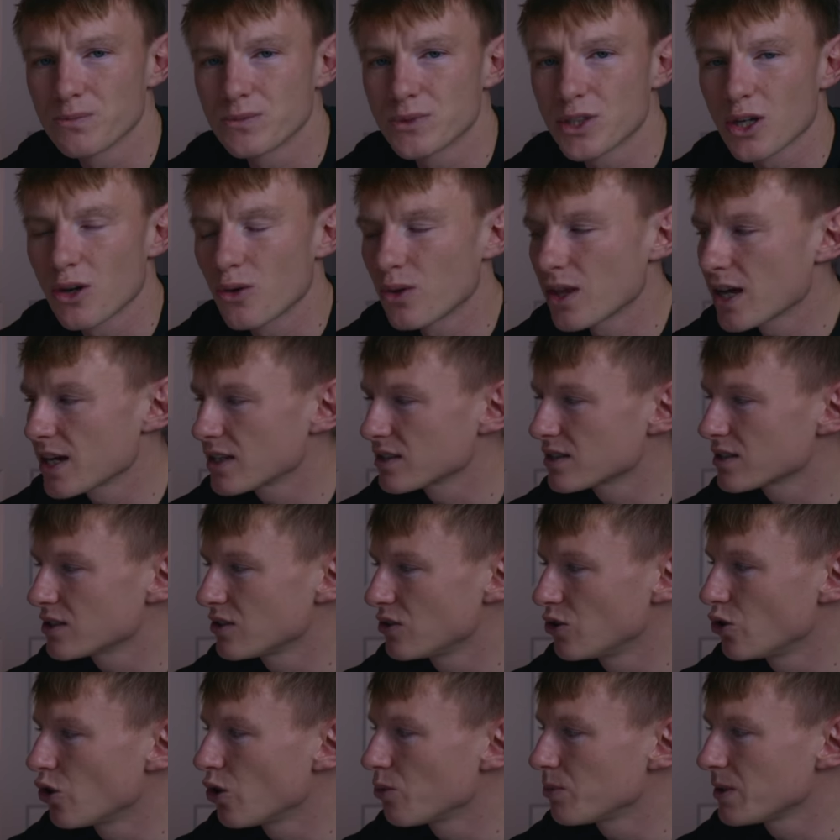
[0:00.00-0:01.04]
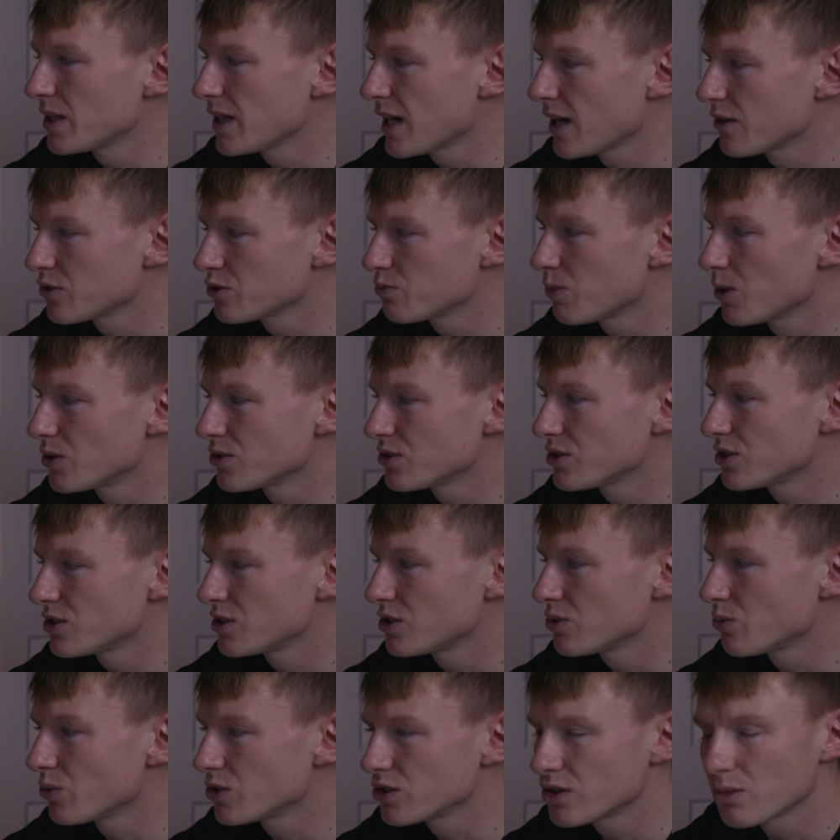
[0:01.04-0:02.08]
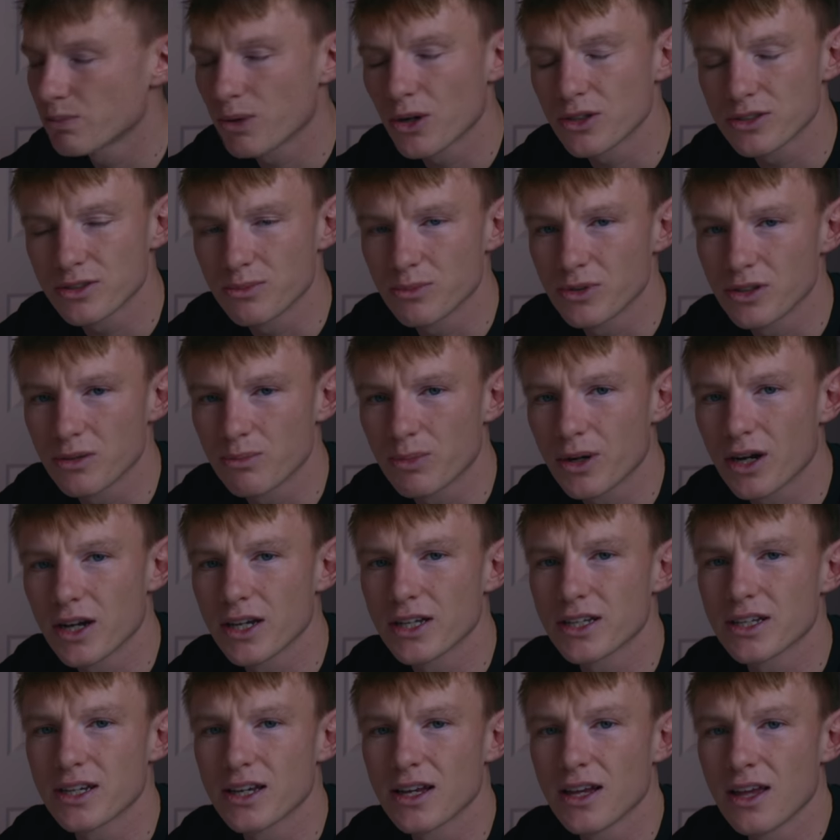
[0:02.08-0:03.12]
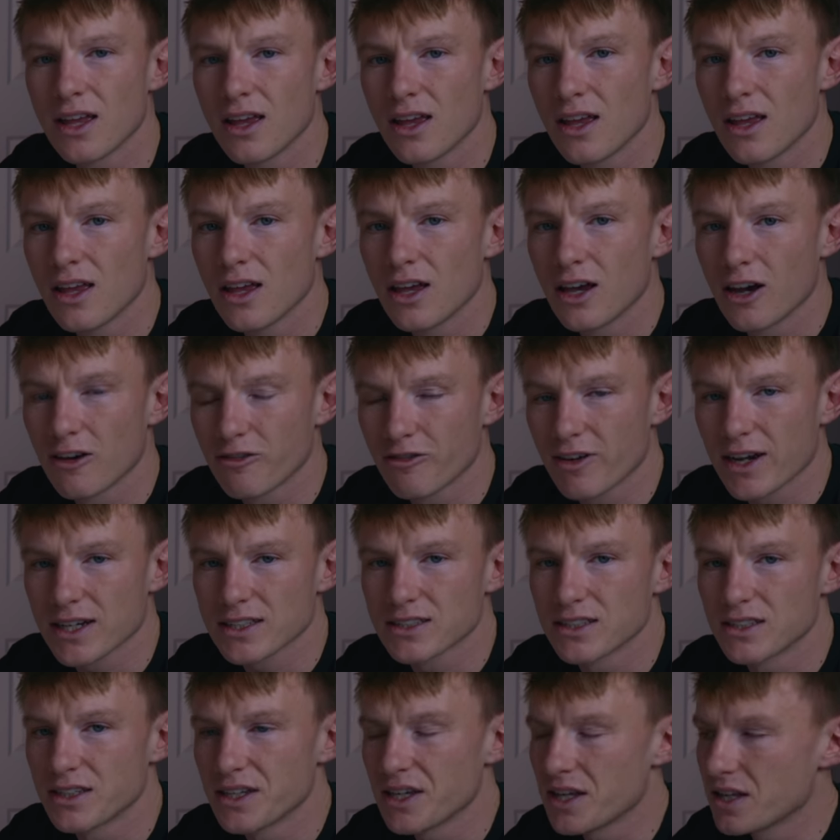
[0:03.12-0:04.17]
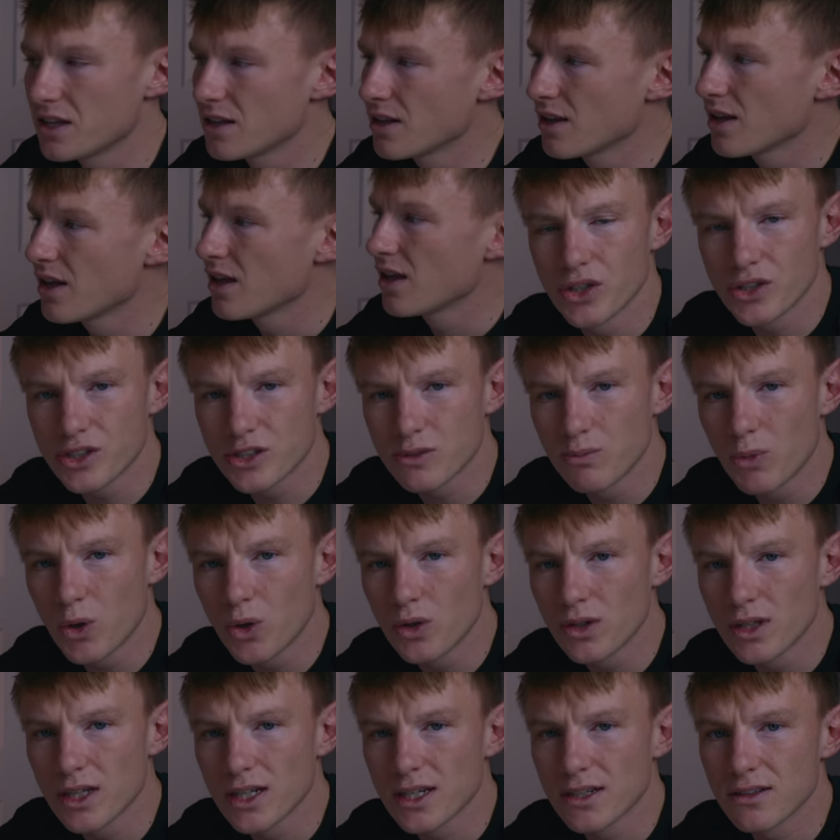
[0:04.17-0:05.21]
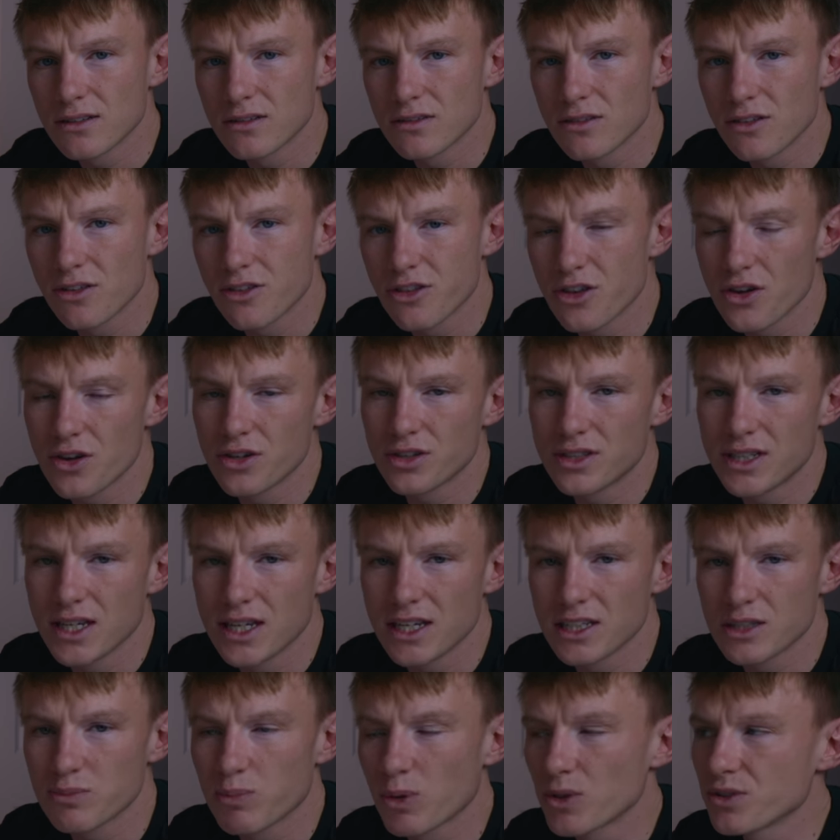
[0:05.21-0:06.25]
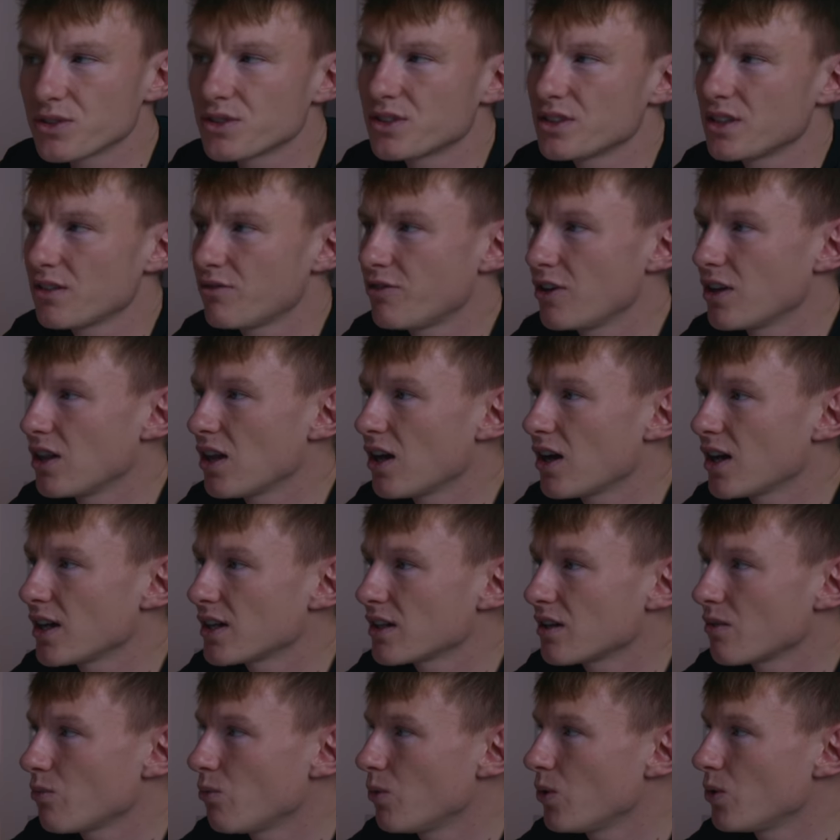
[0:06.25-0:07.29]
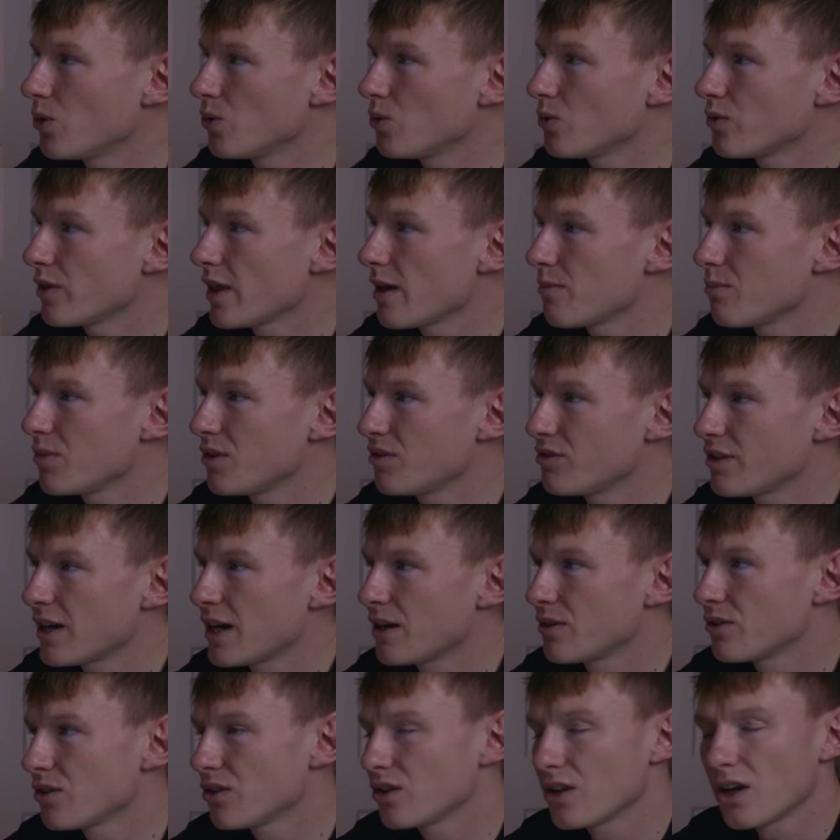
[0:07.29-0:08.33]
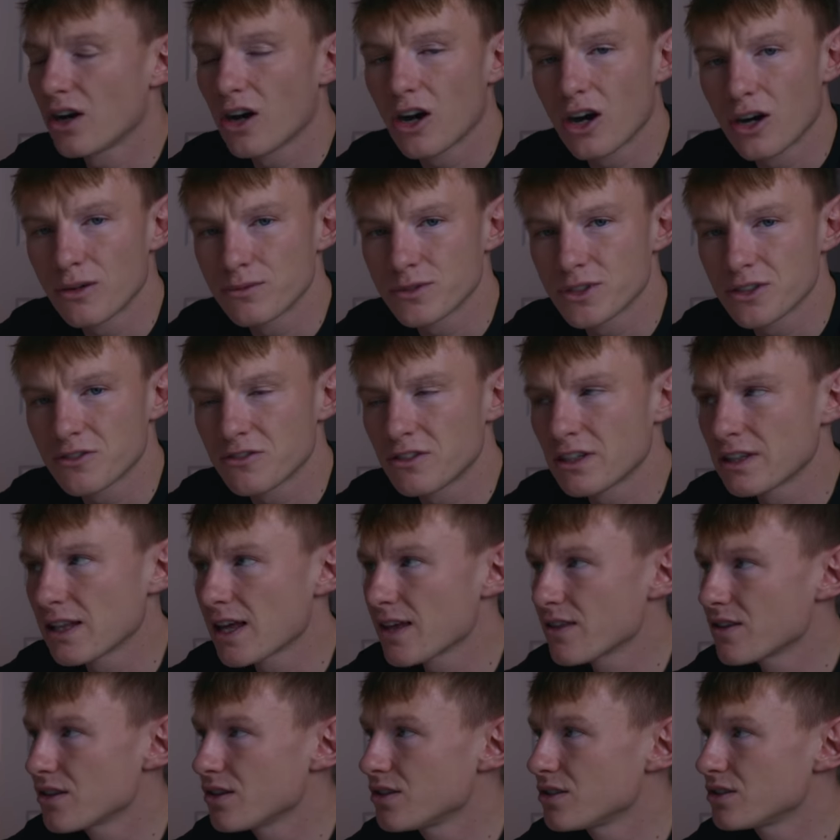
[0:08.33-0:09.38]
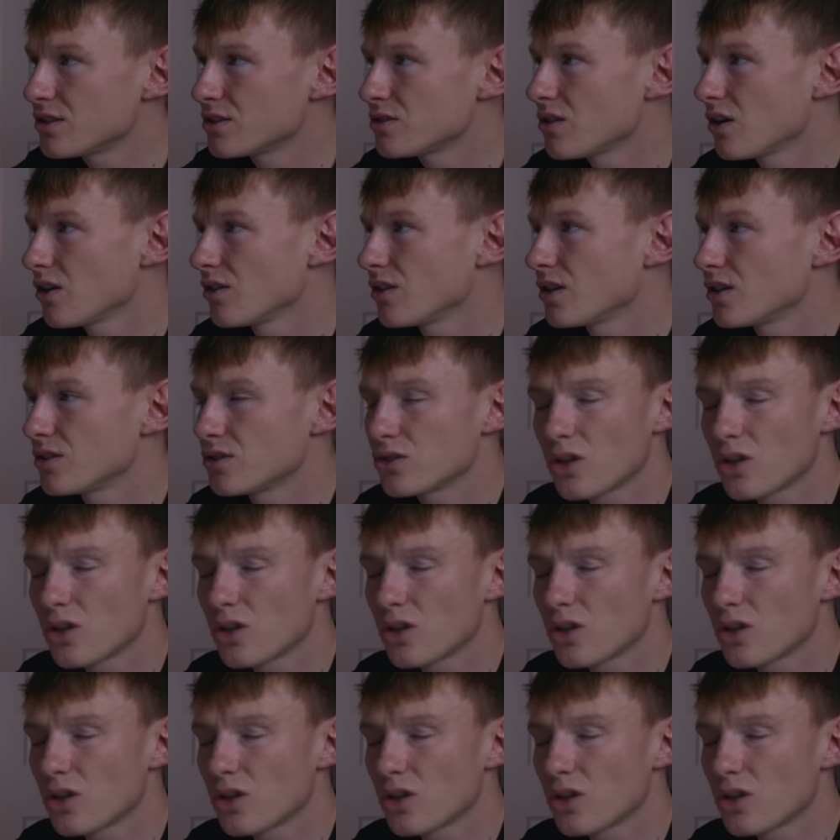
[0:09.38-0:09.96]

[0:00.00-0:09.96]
So that's normally how sponsors towards the bottom of the bike are factored in. Your smaller third tier sponsors, if you like, will then be found on the arms of your leathers, on the